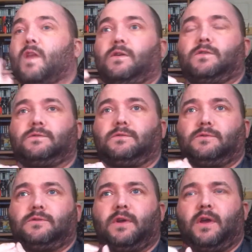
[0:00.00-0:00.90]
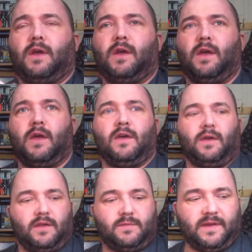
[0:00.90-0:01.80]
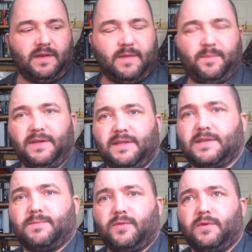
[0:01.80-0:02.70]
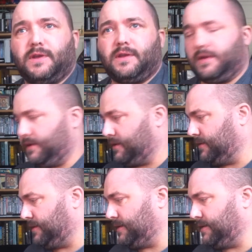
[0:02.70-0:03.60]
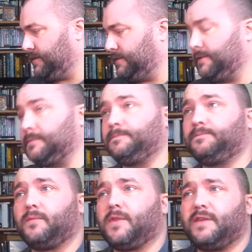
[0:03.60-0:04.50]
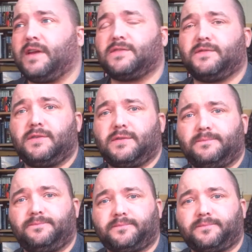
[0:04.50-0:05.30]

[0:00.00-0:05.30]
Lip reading: Oh! It's a bit nipply this morning in Gresford,